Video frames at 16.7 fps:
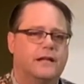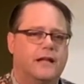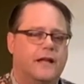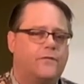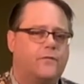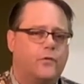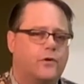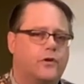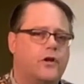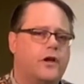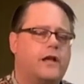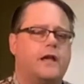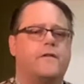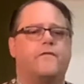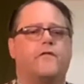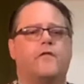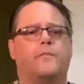If we're
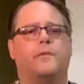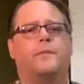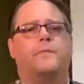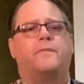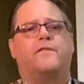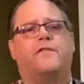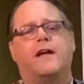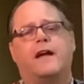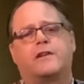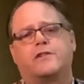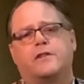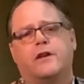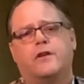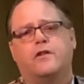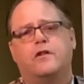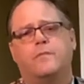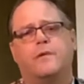looking for perfection
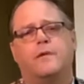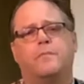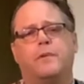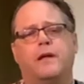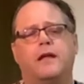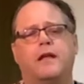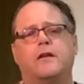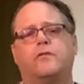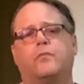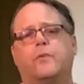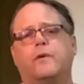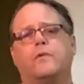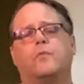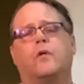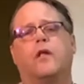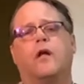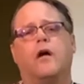in human beings, we
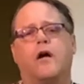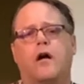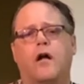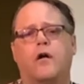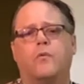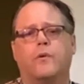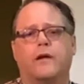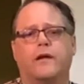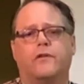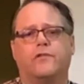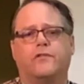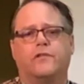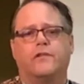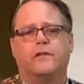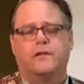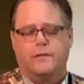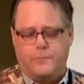will
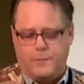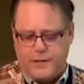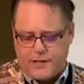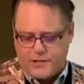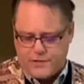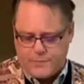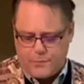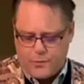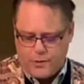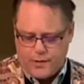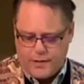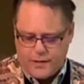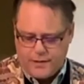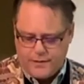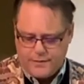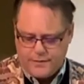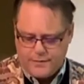always be disappointed.